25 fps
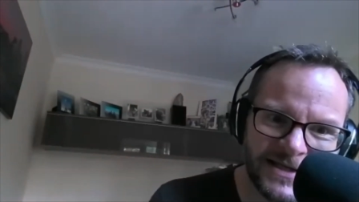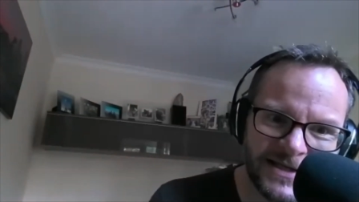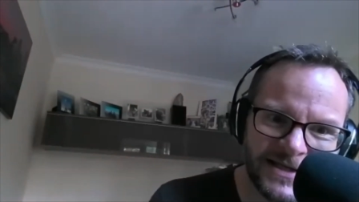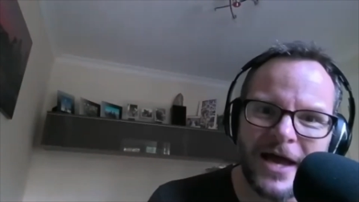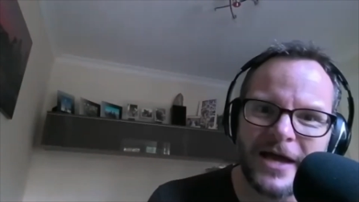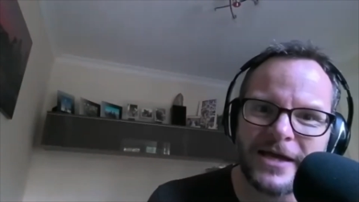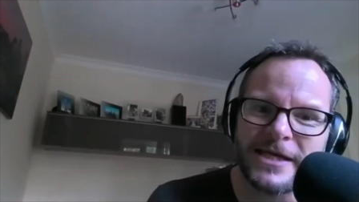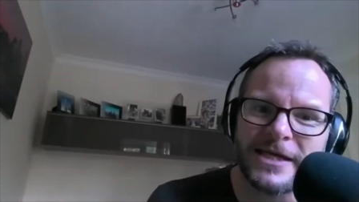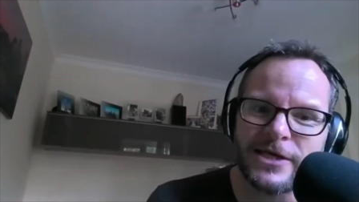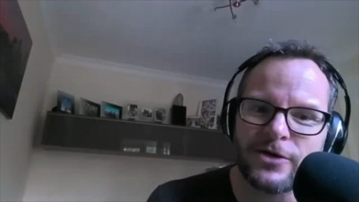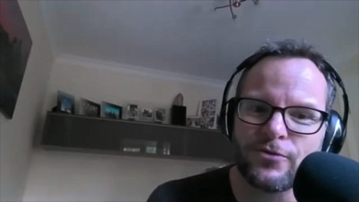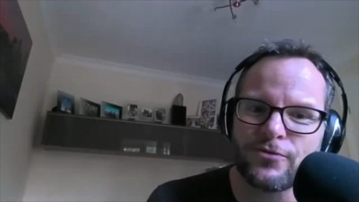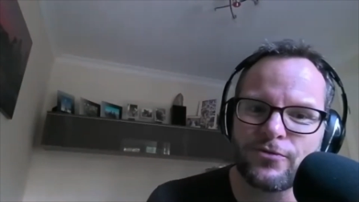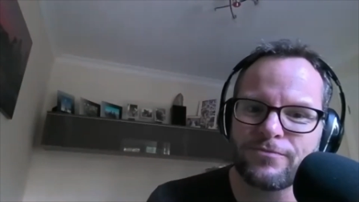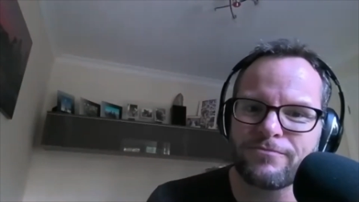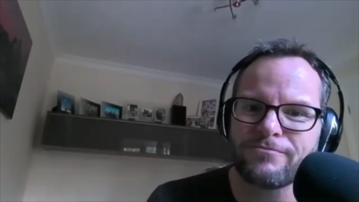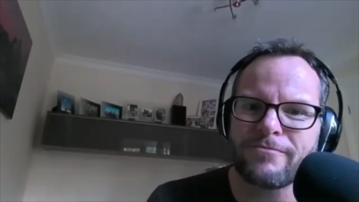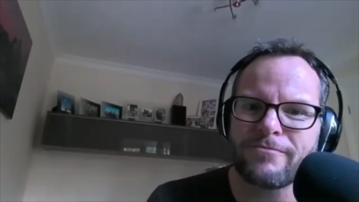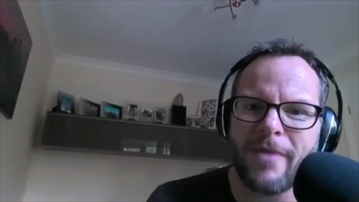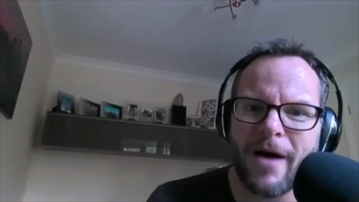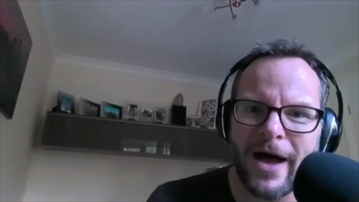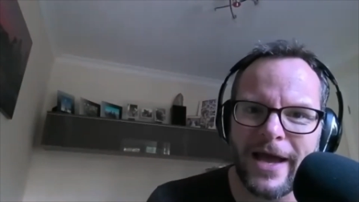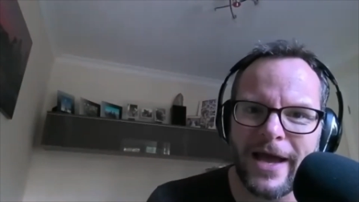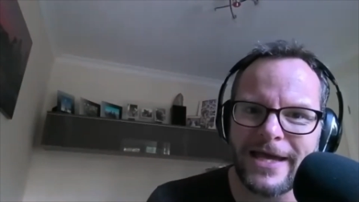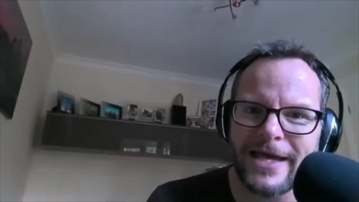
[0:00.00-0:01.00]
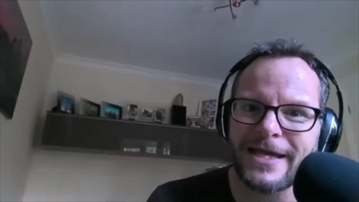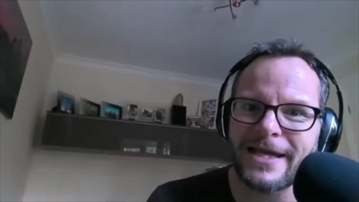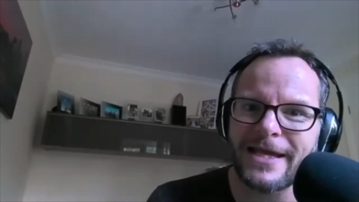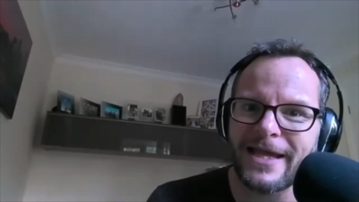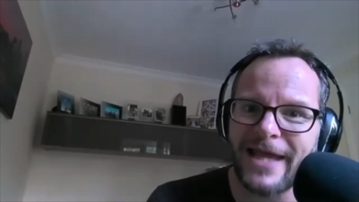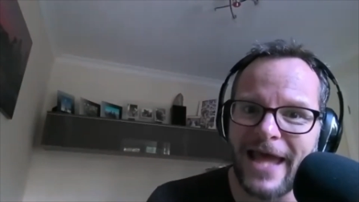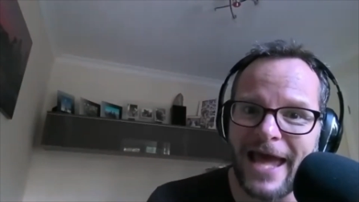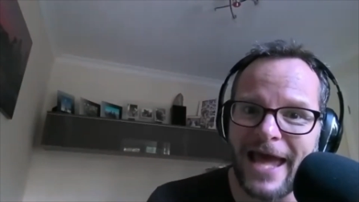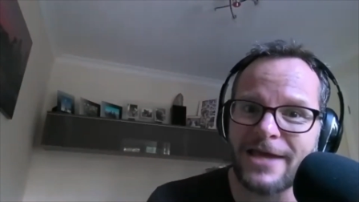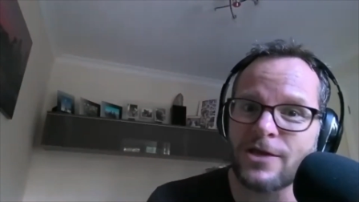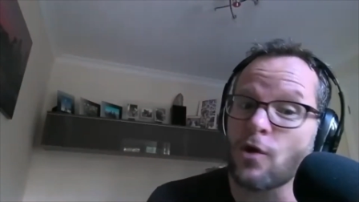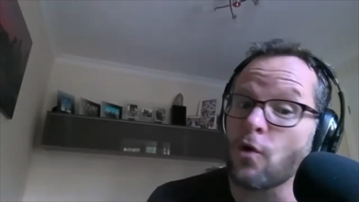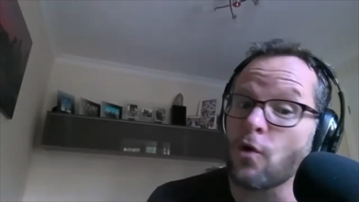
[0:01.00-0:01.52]
You might
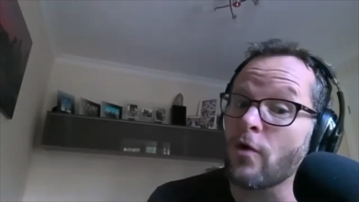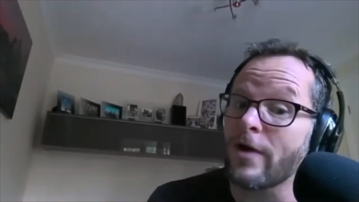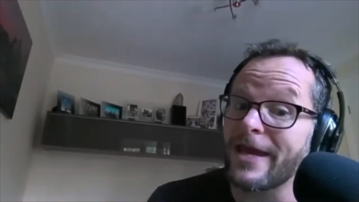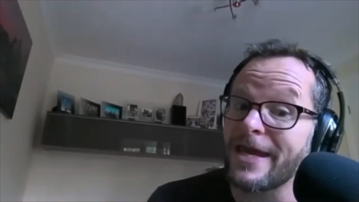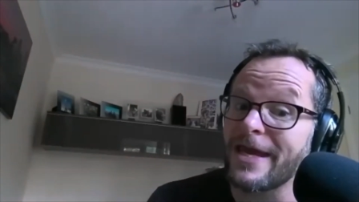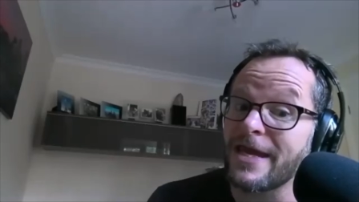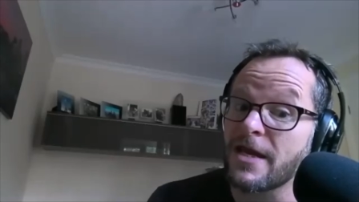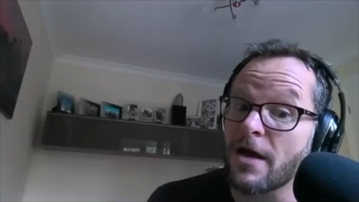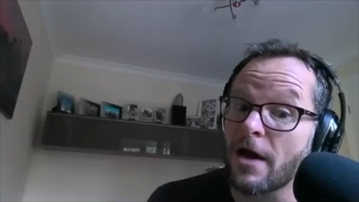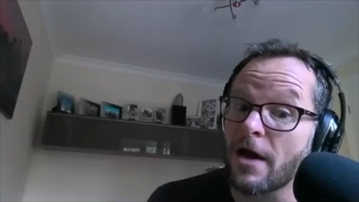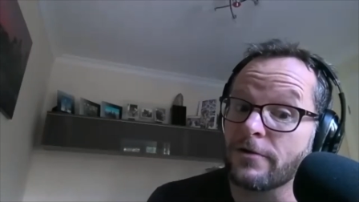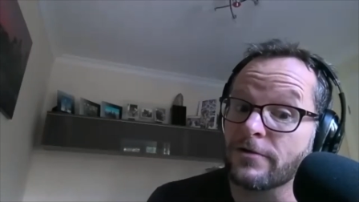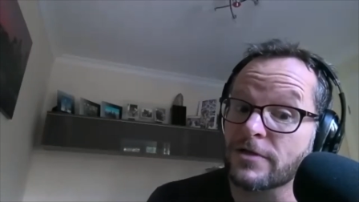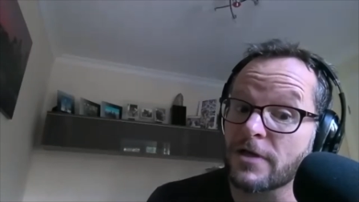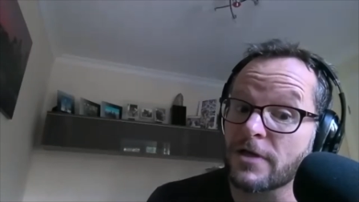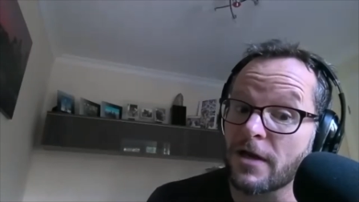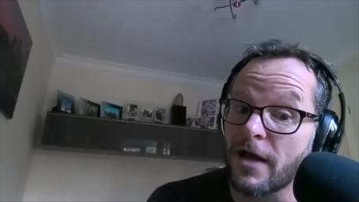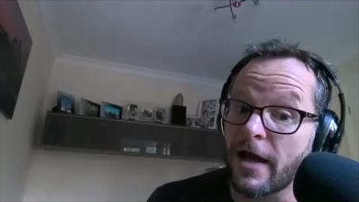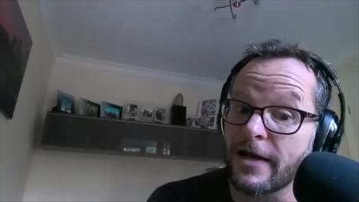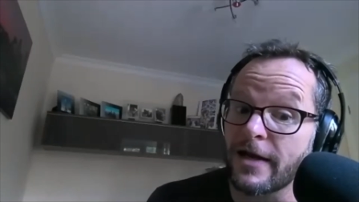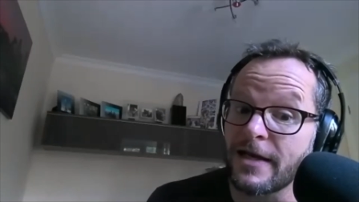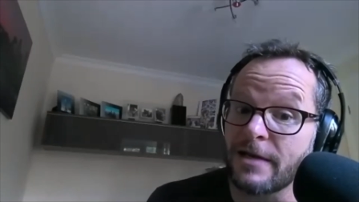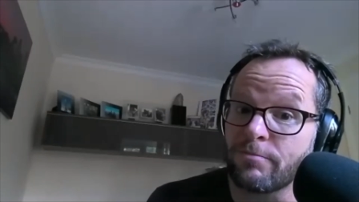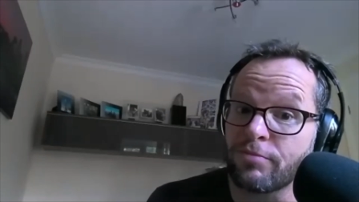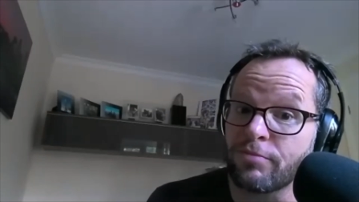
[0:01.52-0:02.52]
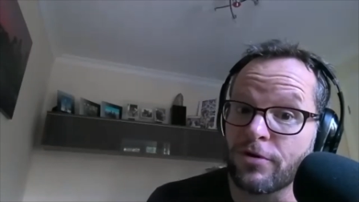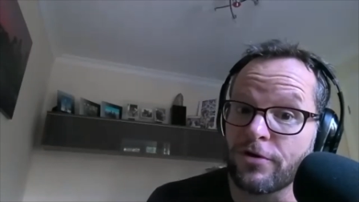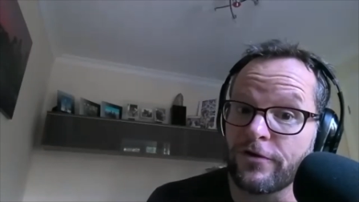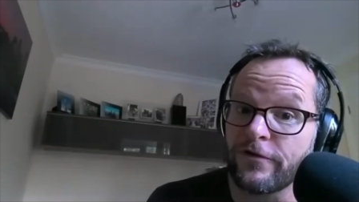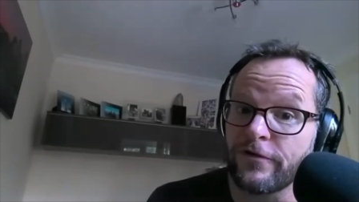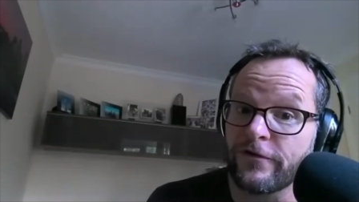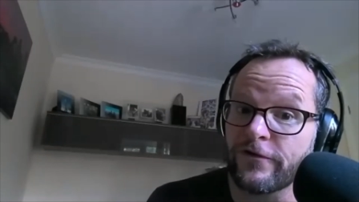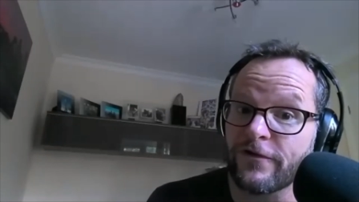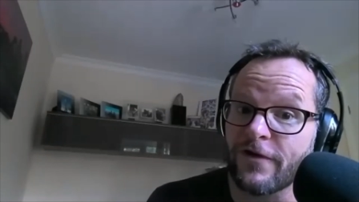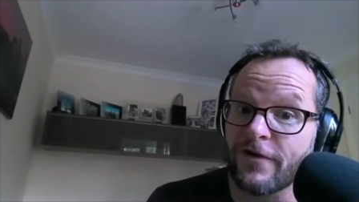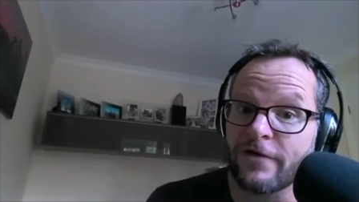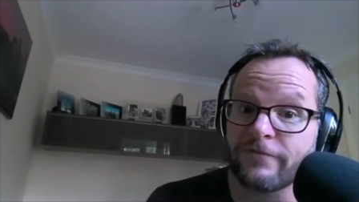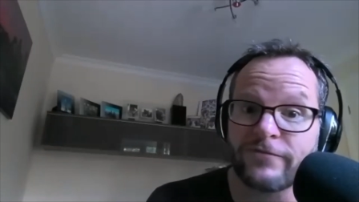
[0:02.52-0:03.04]
get your ego slightly
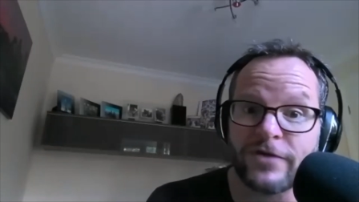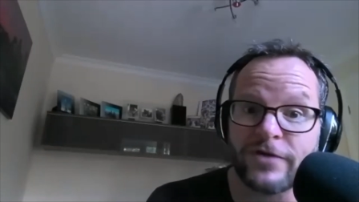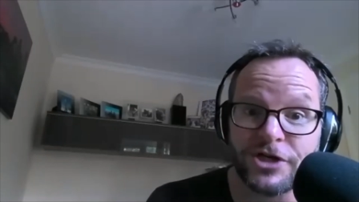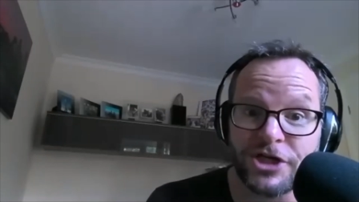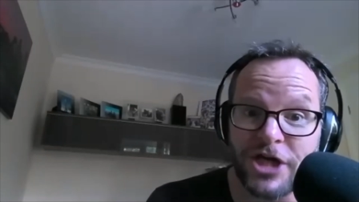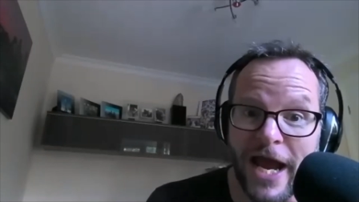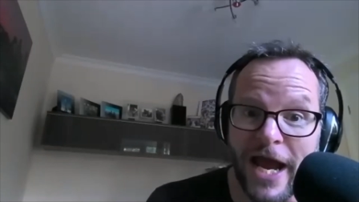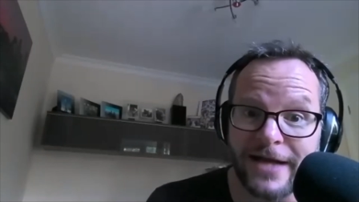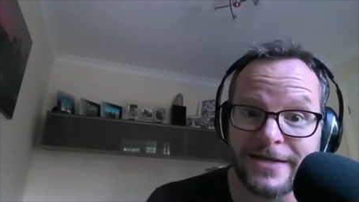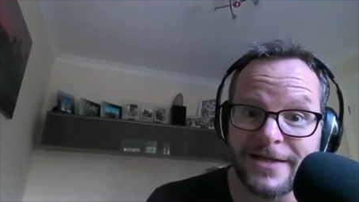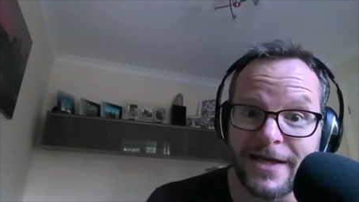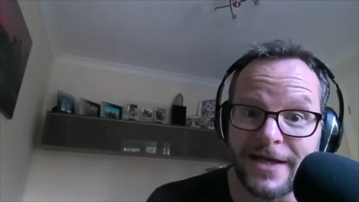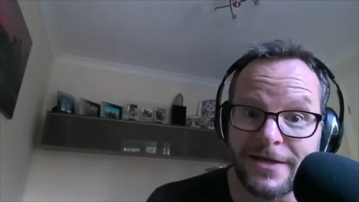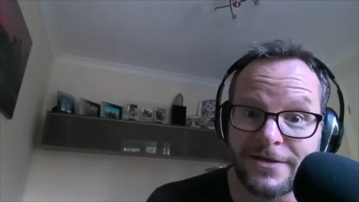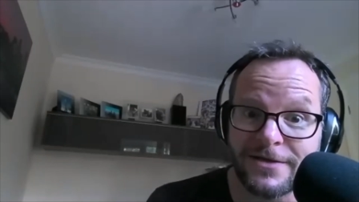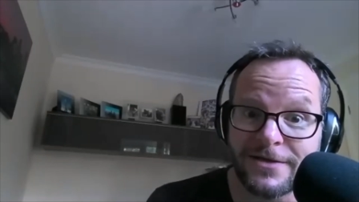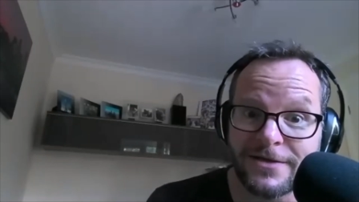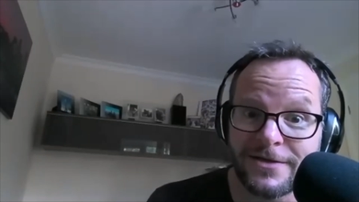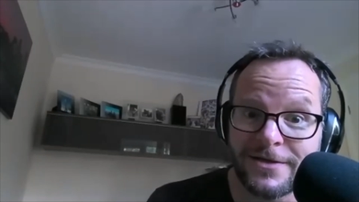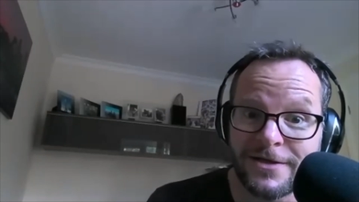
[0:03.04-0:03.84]
bruised and rejected.